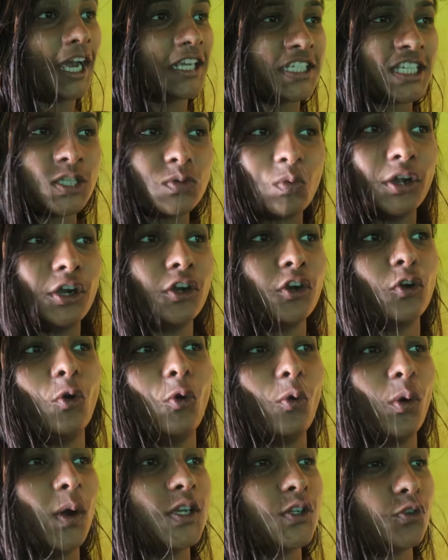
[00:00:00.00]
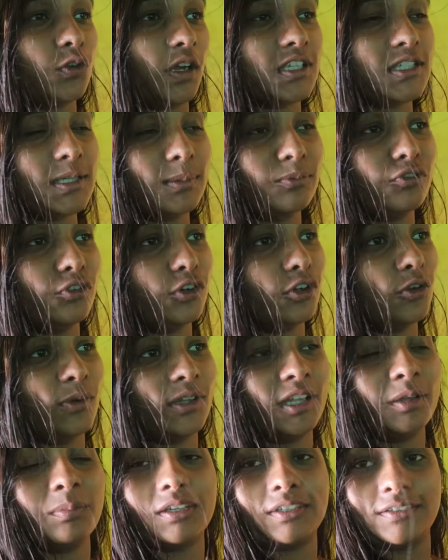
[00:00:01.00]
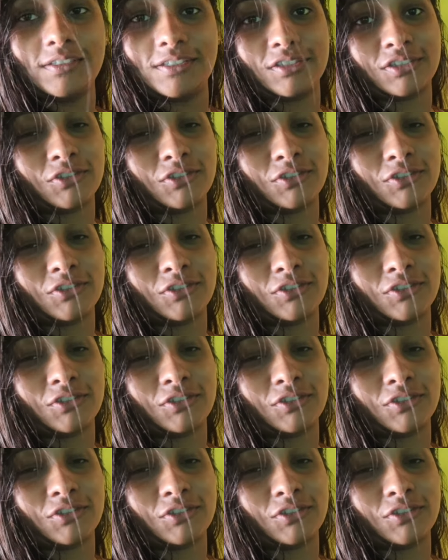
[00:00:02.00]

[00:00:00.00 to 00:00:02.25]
I just wanted to go and try some food over there because